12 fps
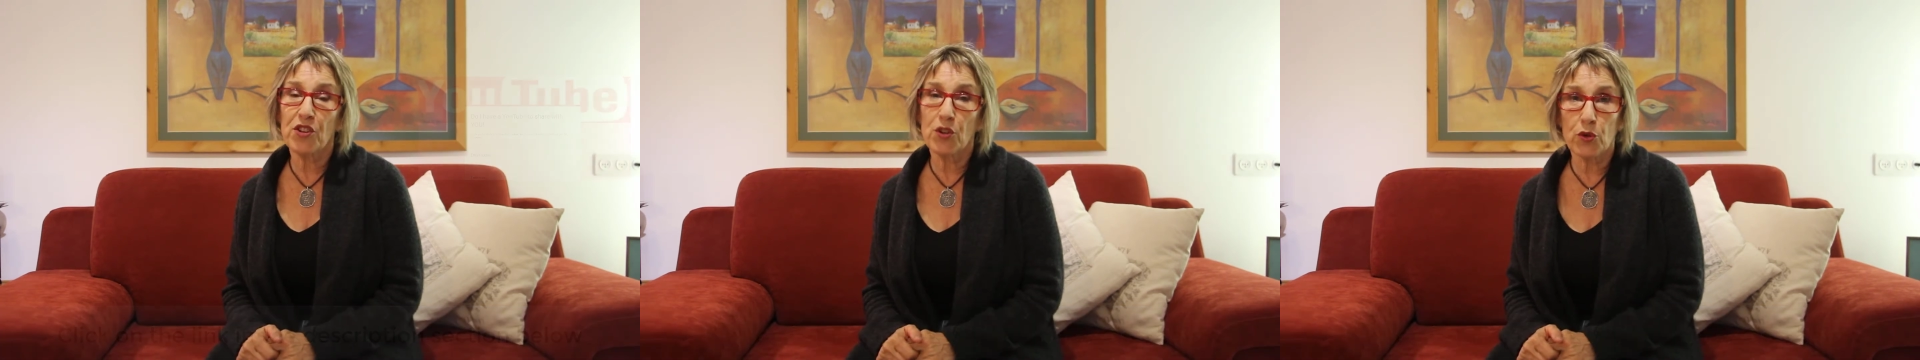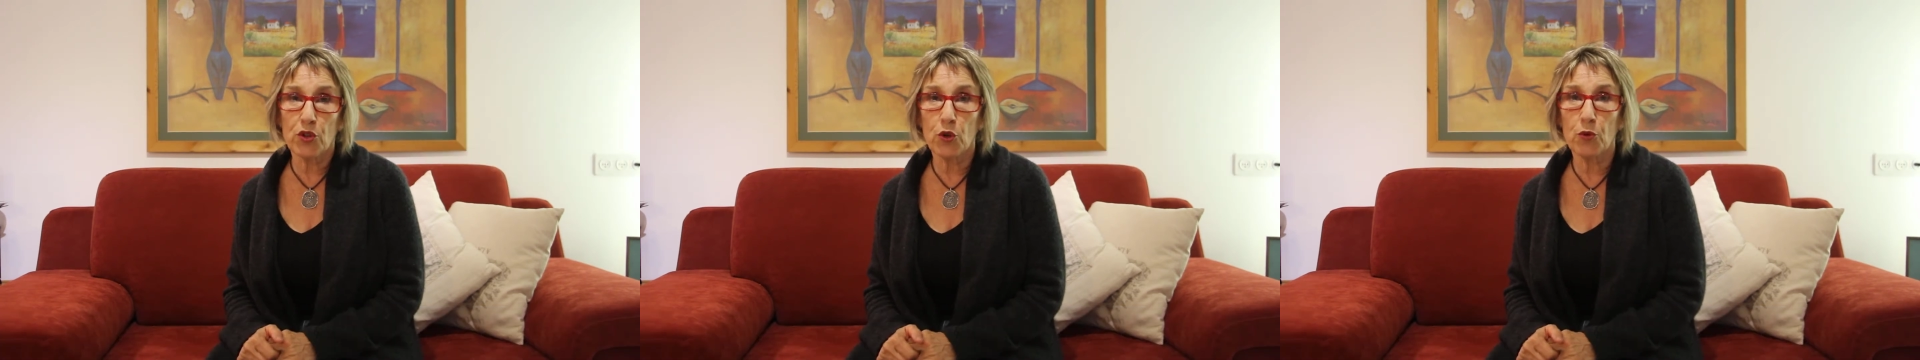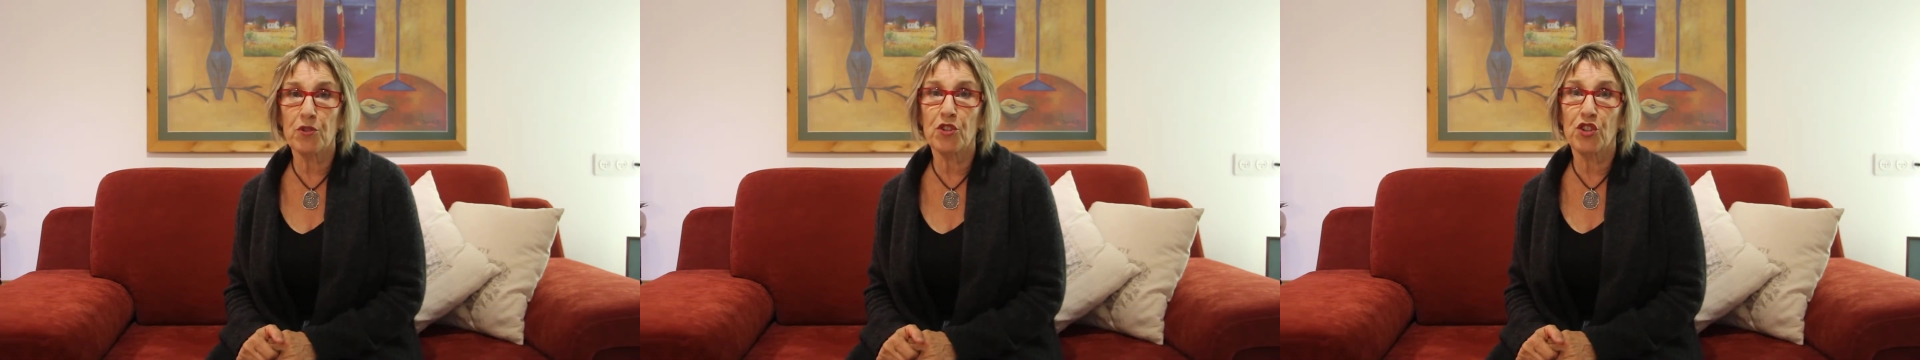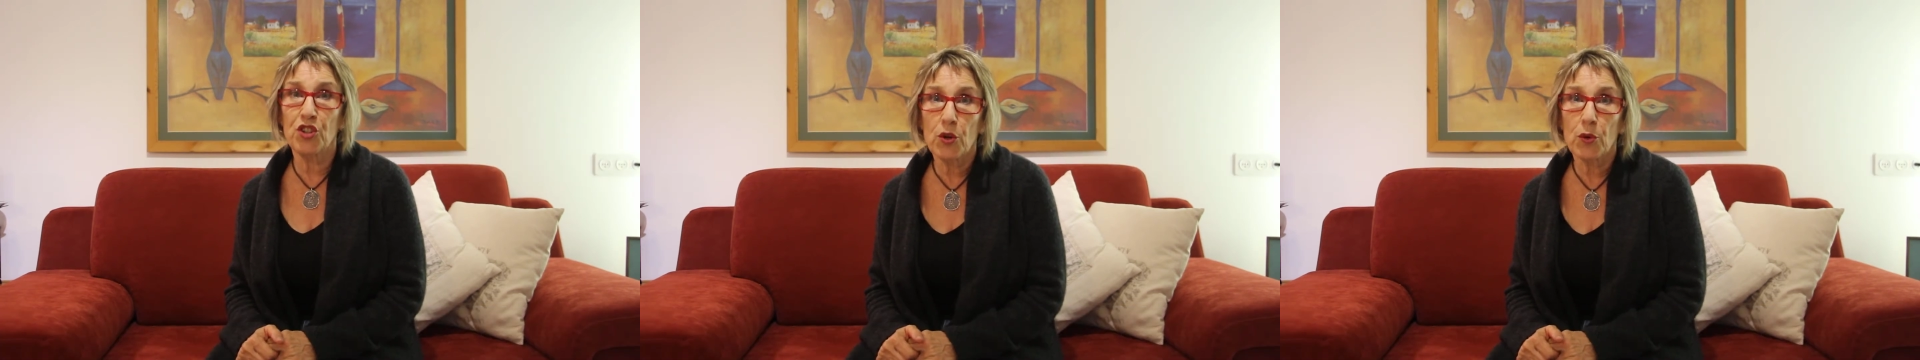YouTubes
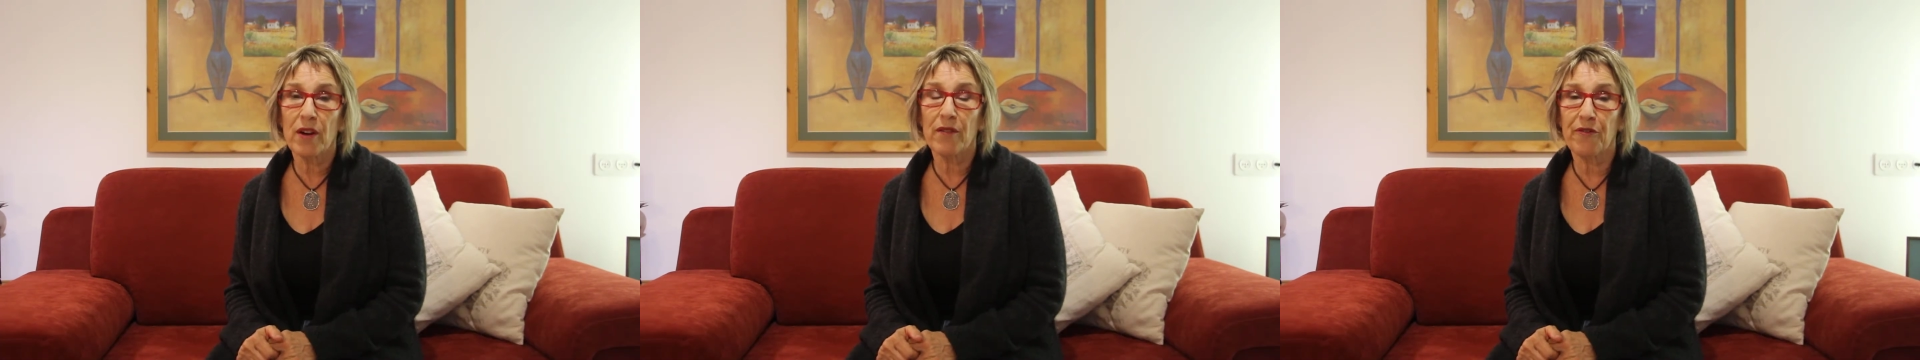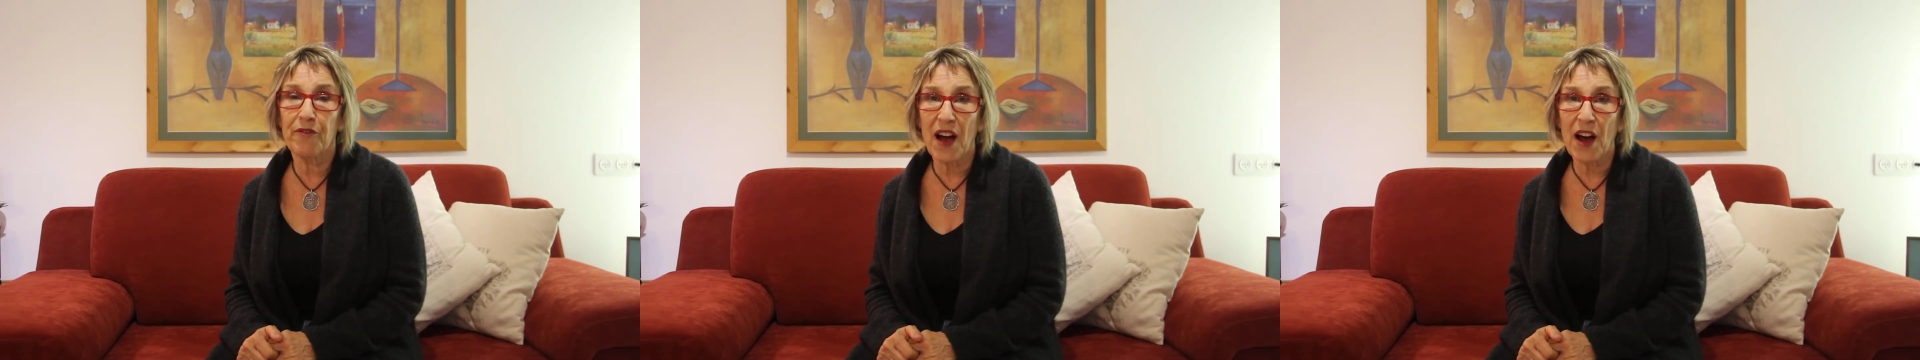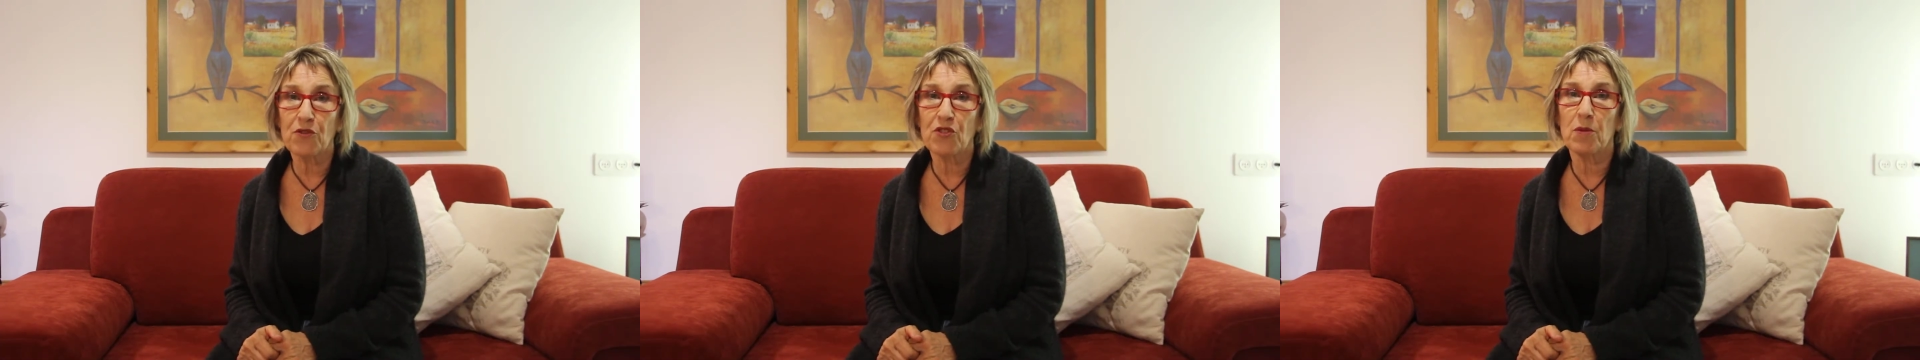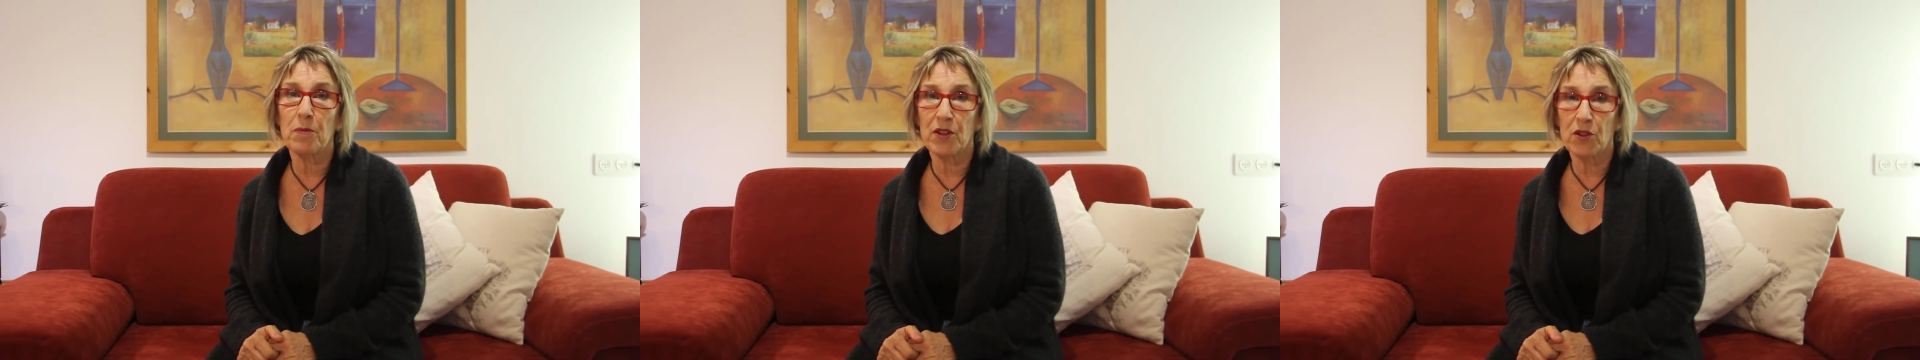you have found
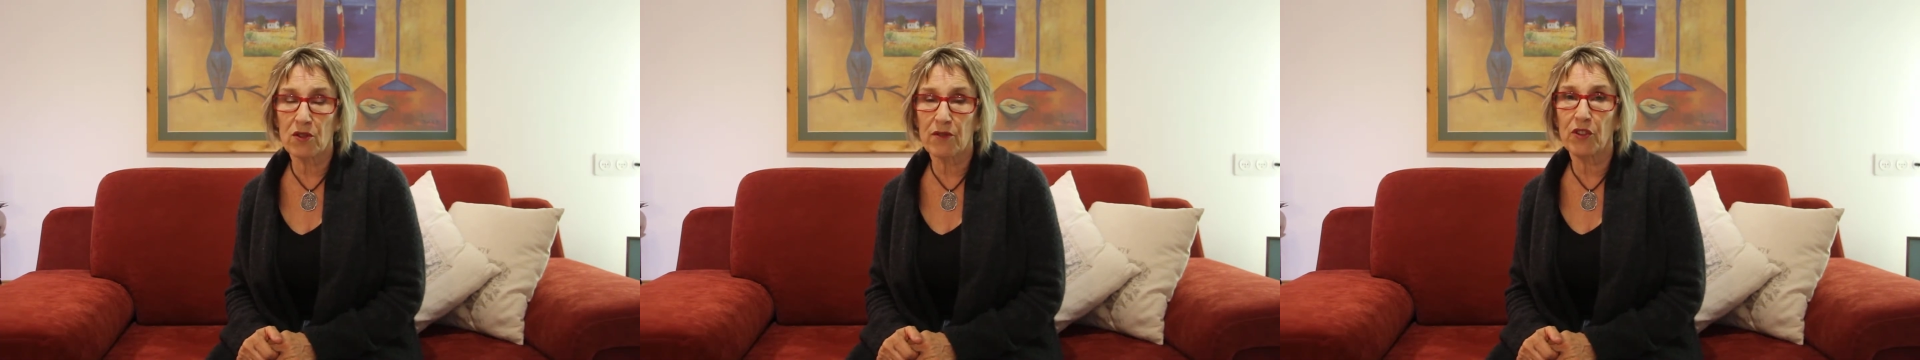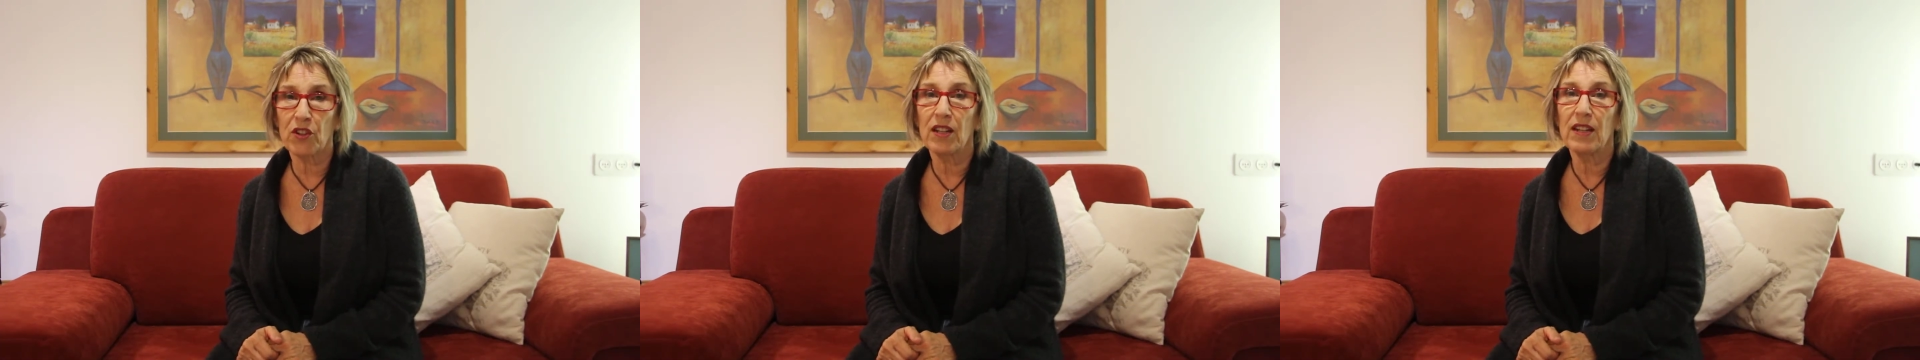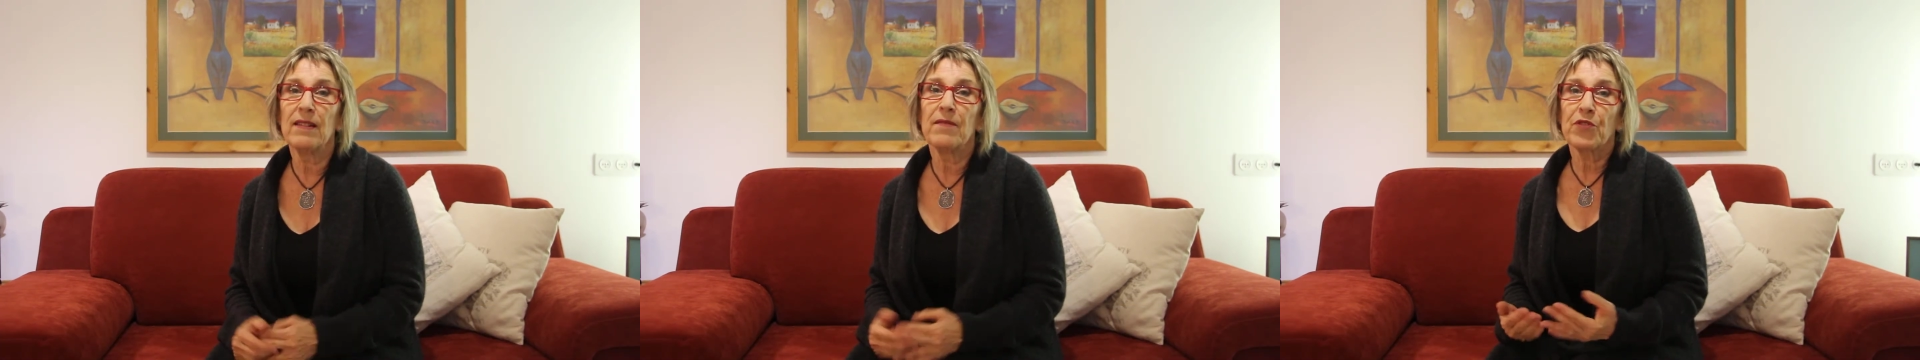to be useful